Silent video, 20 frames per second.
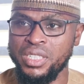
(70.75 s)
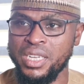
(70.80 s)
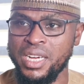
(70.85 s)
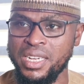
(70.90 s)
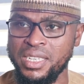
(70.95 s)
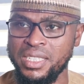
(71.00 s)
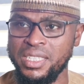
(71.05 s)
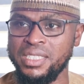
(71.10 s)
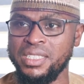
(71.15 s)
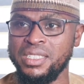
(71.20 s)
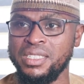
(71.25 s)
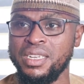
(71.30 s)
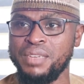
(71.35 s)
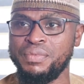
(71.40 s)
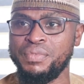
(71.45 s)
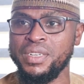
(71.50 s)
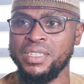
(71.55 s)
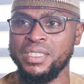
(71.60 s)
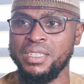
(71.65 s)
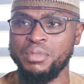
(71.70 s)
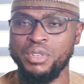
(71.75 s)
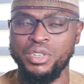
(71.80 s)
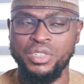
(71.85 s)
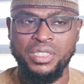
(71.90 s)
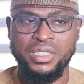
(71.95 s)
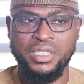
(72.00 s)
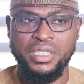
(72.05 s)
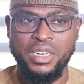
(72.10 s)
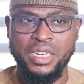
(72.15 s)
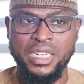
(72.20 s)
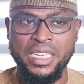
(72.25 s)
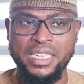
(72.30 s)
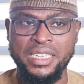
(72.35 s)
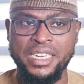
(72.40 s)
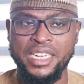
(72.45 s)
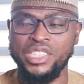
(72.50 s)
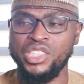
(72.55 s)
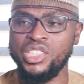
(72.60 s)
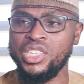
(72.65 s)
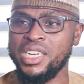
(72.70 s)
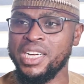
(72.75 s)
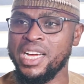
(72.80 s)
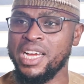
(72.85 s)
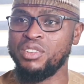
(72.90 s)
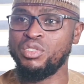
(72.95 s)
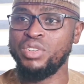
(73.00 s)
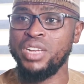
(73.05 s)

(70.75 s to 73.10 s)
the candidate is affected because a Nigerian can